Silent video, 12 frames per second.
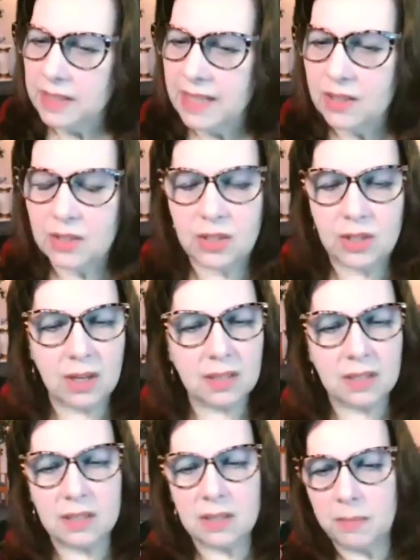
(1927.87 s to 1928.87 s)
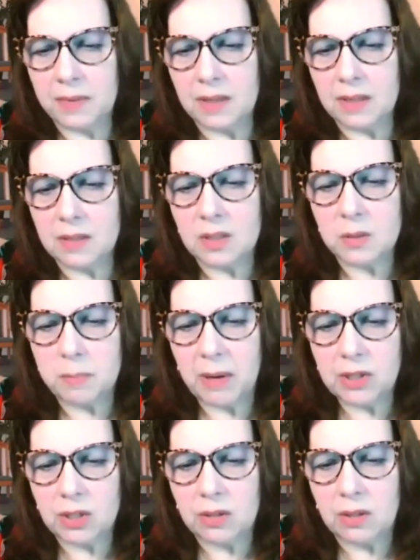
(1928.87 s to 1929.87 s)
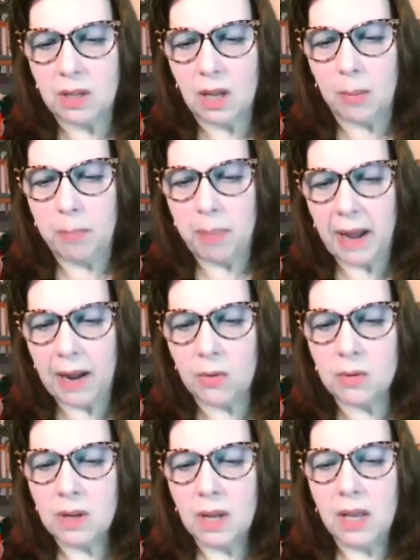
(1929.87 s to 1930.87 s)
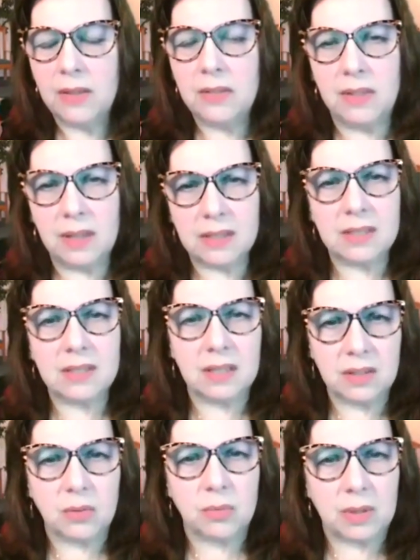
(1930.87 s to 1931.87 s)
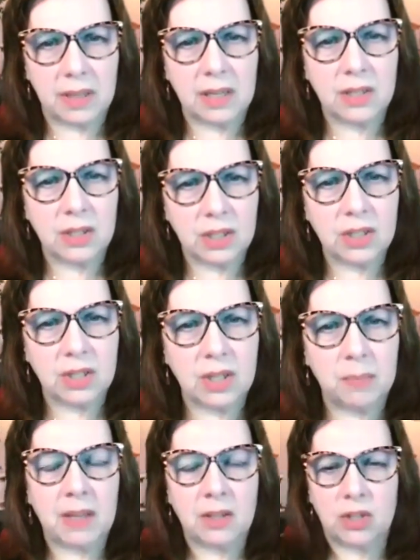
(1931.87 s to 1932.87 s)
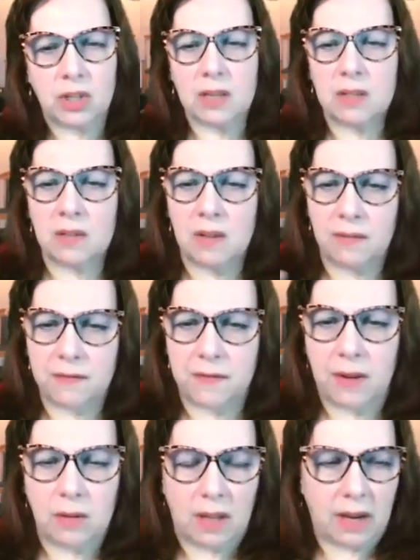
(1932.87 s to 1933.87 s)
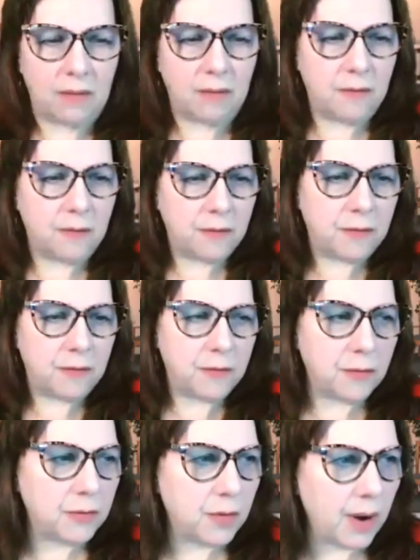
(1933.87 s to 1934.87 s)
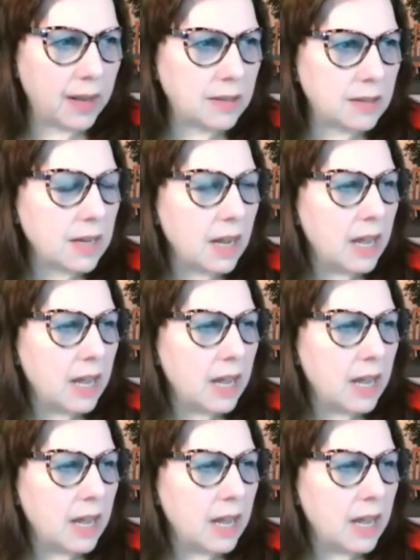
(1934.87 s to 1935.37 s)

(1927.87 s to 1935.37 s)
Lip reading: There's just something special about this sister relationship that just felt like friends.